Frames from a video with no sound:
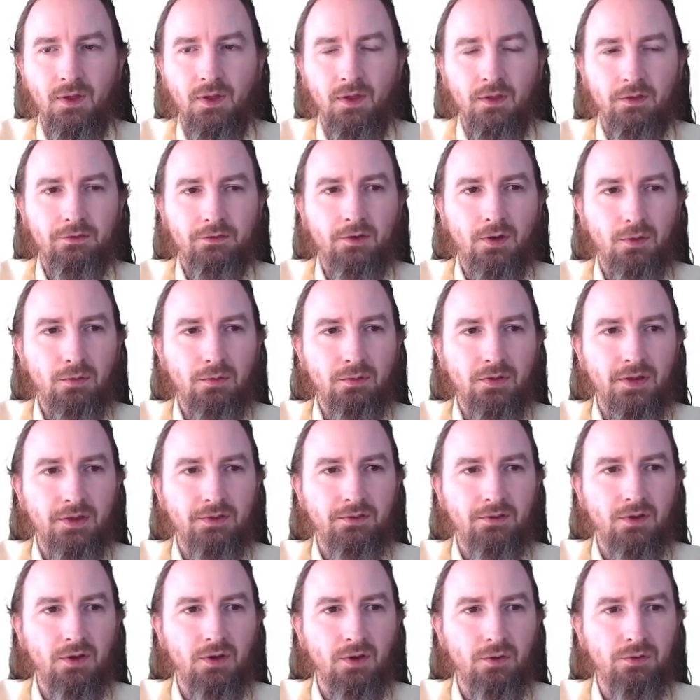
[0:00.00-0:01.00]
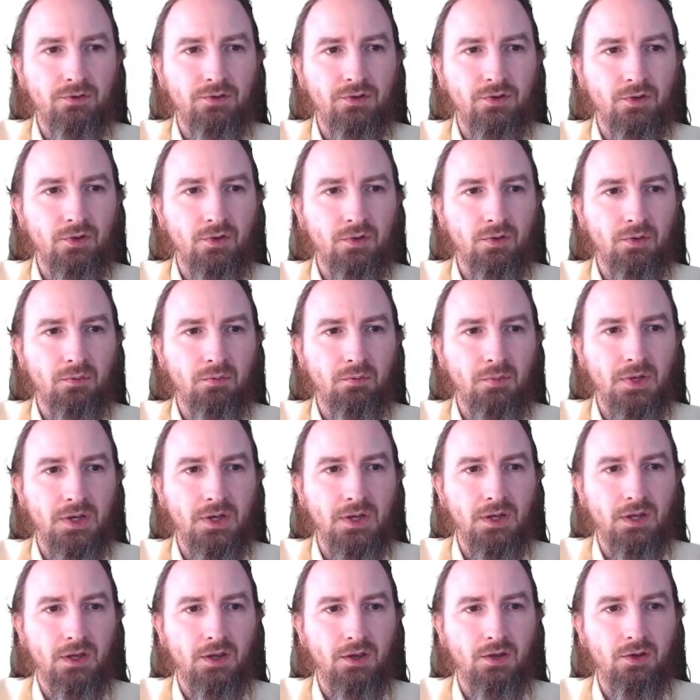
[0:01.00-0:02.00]
So let's go to
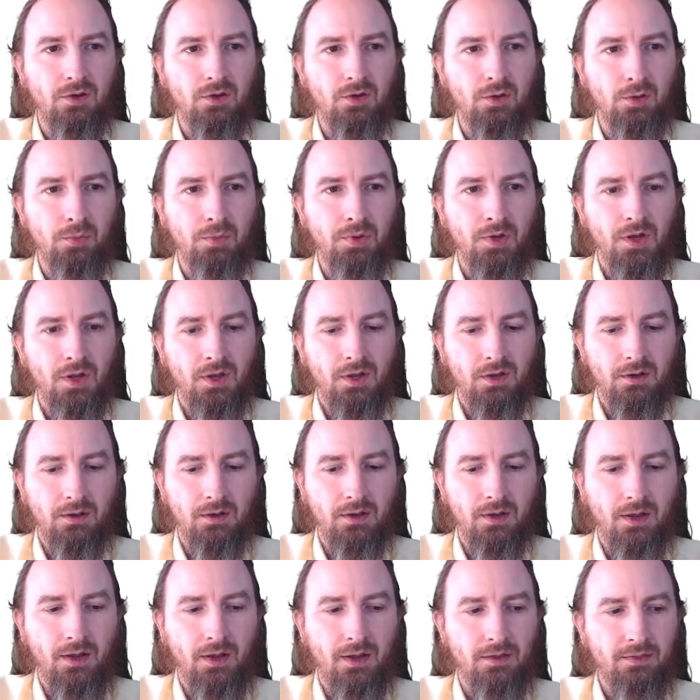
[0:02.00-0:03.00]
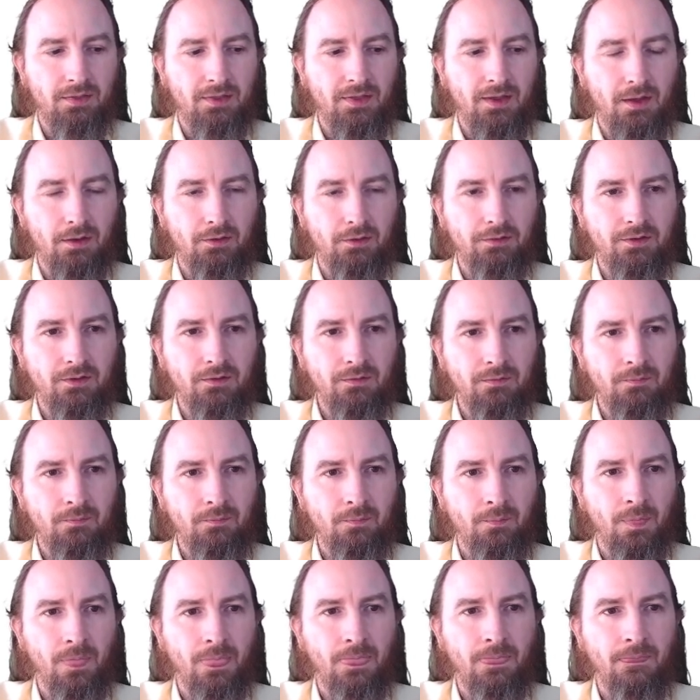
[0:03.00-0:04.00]
minikube 9000
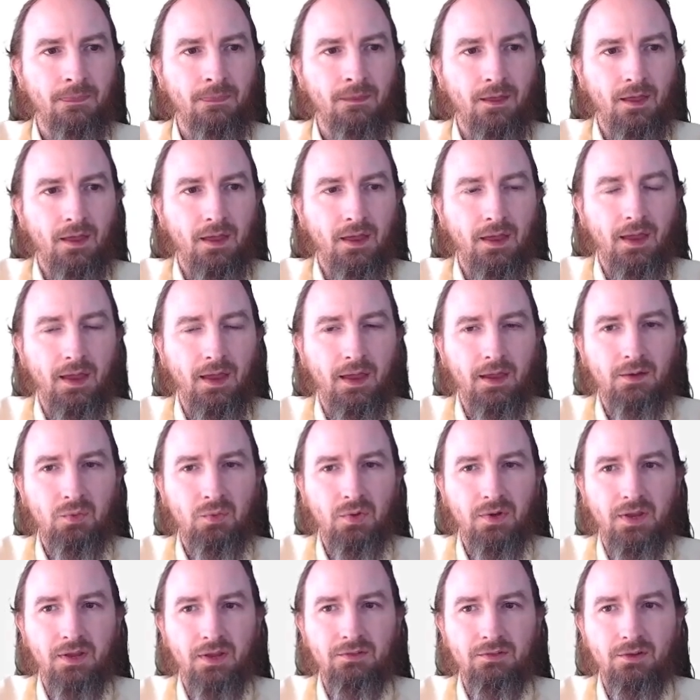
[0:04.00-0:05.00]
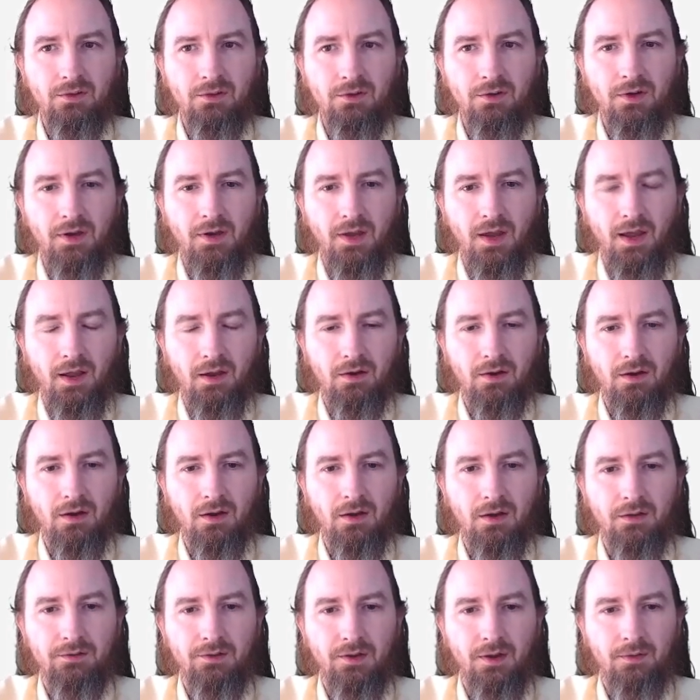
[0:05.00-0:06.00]
and we'll get to look at our
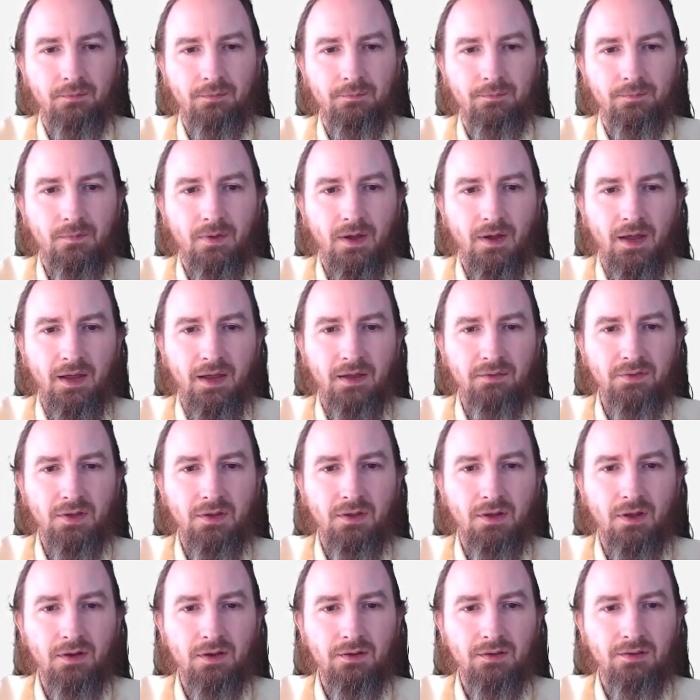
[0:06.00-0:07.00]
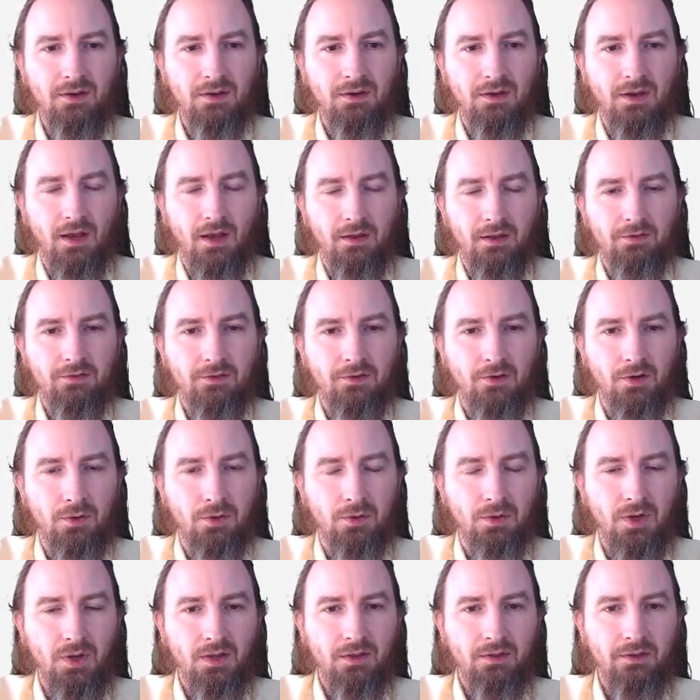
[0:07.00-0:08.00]
content. I haven't logged in yet,
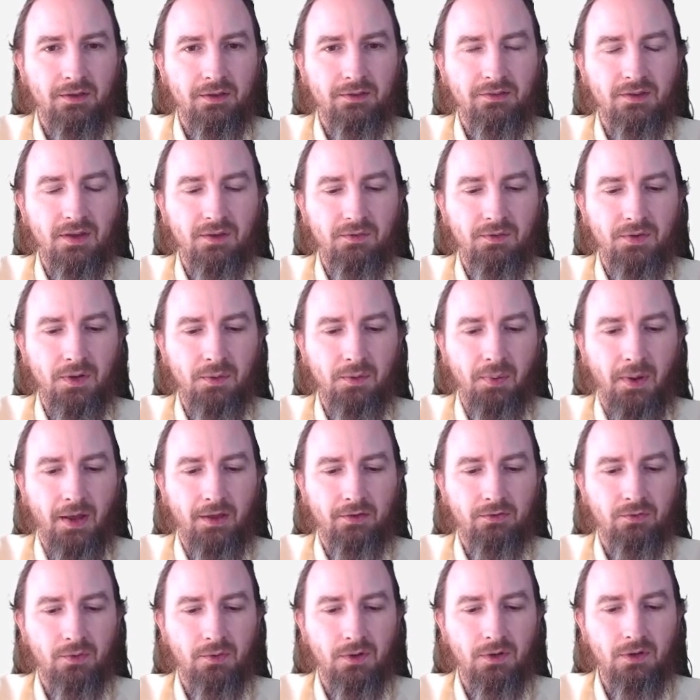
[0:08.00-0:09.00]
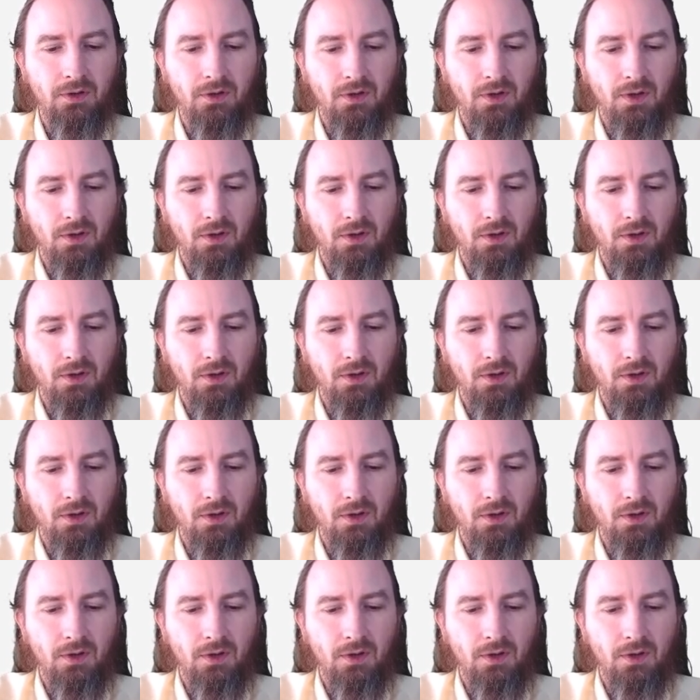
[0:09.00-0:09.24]
so let's give it a password.